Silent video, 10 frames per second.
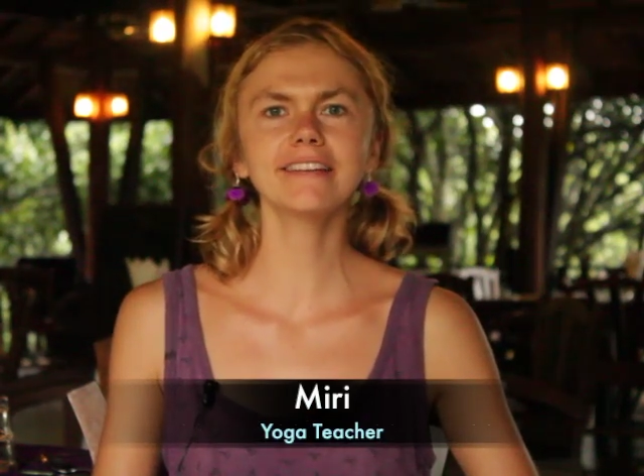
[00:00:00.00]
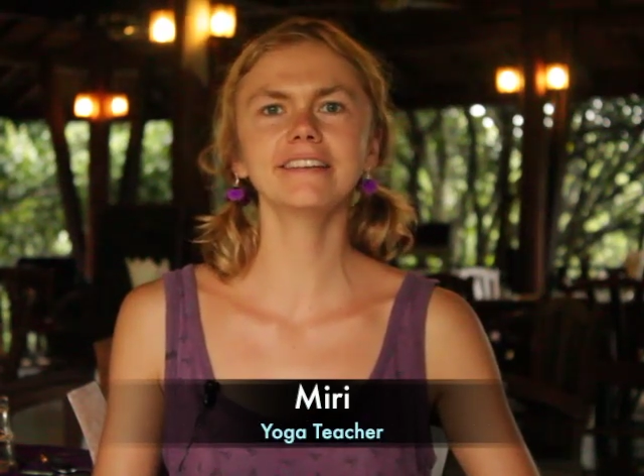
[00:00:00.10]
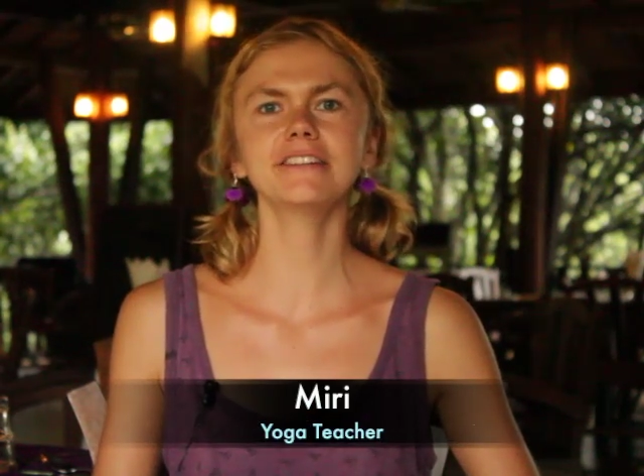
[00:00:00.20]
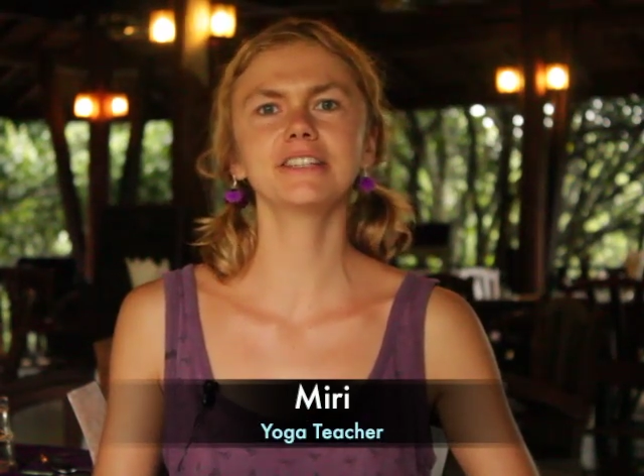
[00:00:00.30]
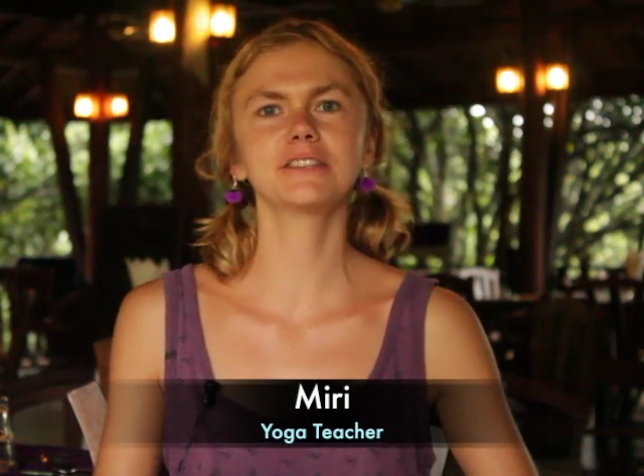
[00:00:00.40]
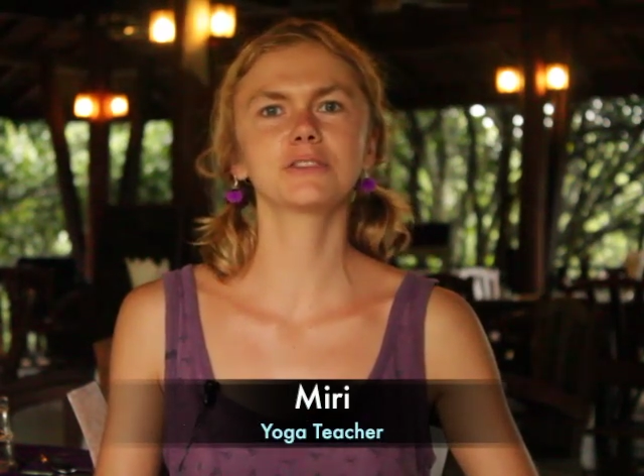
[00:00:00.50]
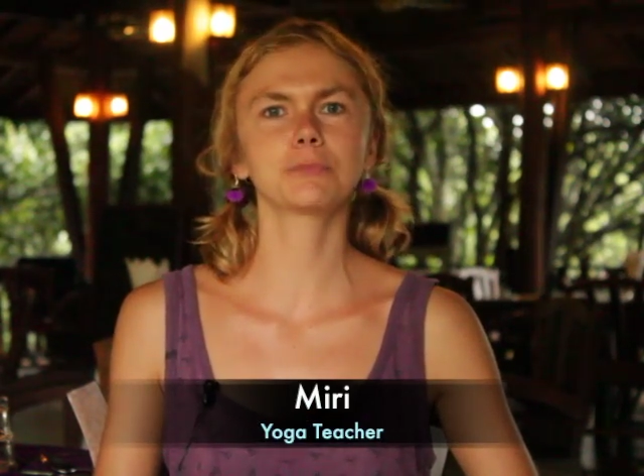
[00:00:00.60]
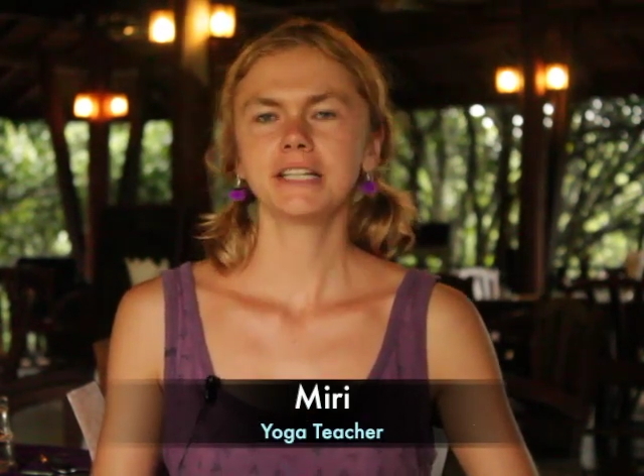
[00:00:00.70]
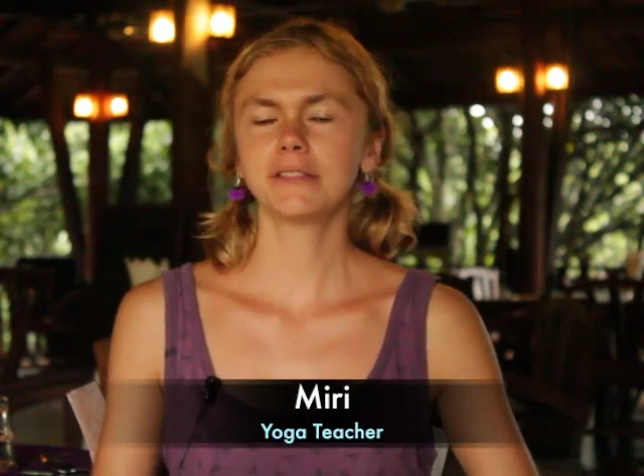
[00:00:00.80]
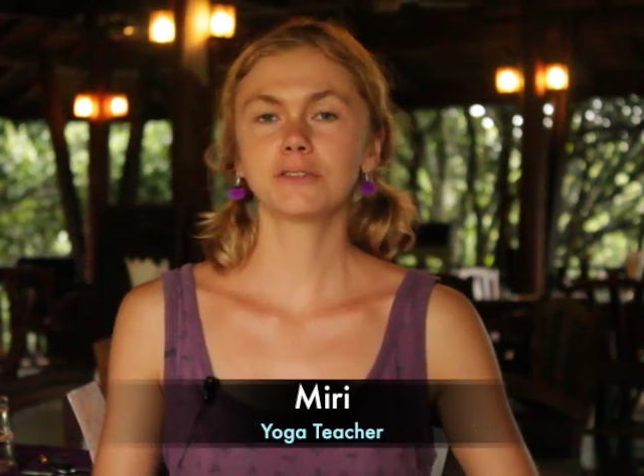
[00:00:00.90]
here in,
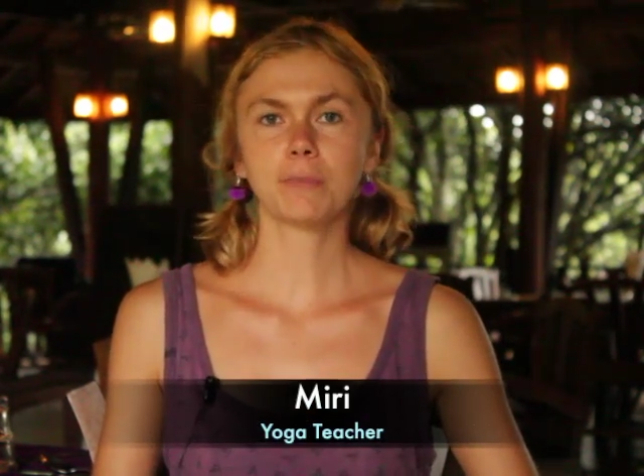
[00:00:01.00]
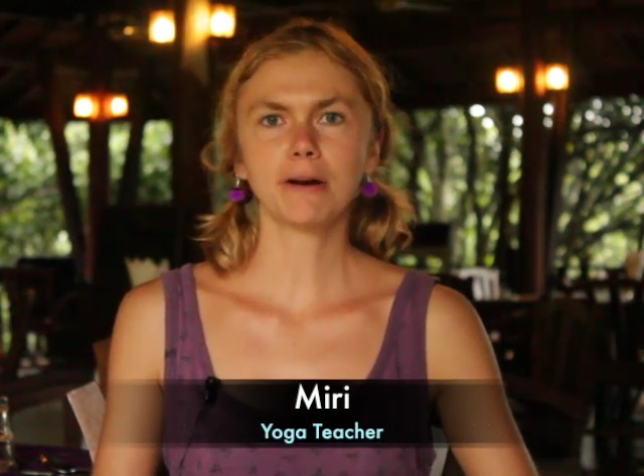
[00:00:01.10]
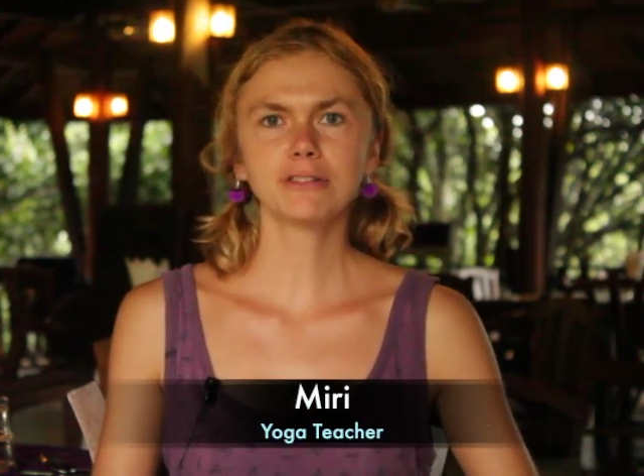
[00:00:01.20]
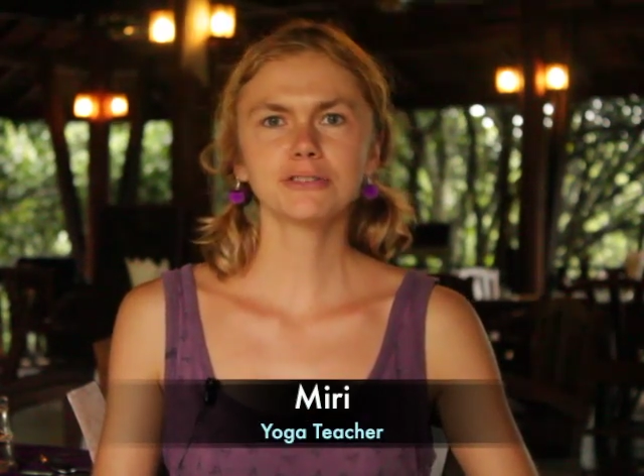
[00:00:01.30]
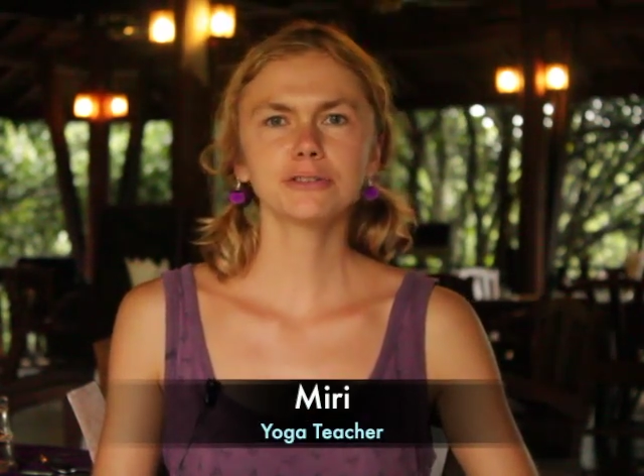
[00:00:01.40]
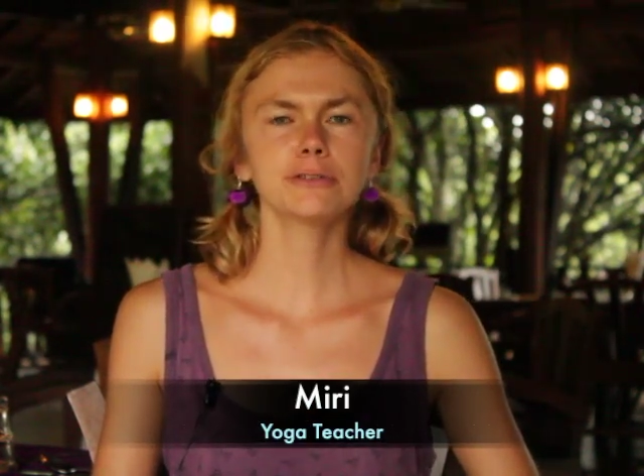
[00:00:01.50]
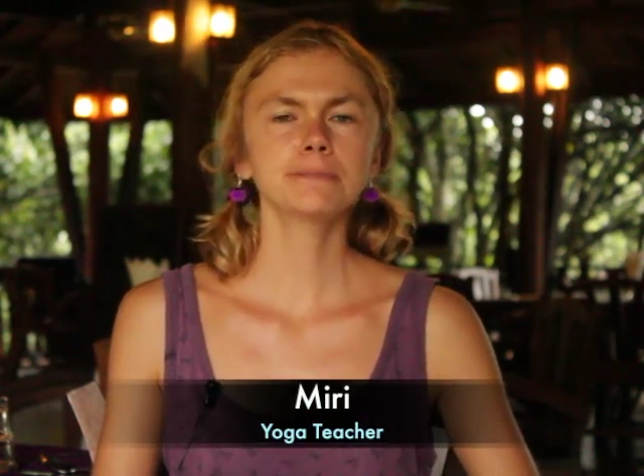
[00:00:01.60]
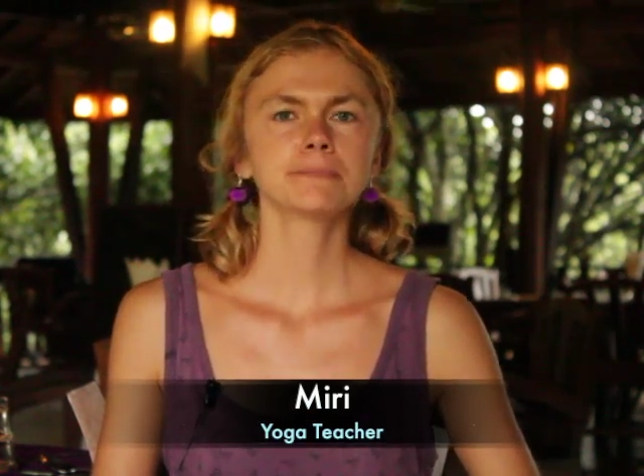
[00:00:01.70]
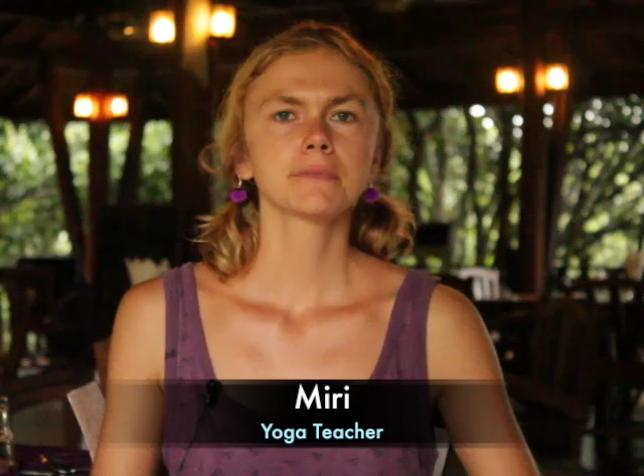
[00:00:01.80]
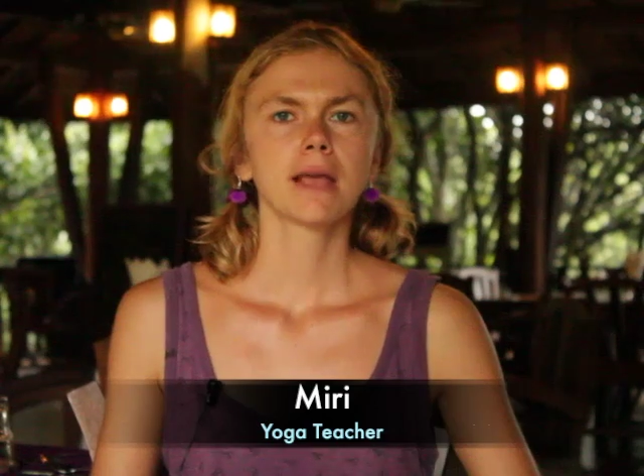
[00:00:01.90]
in the spa resort.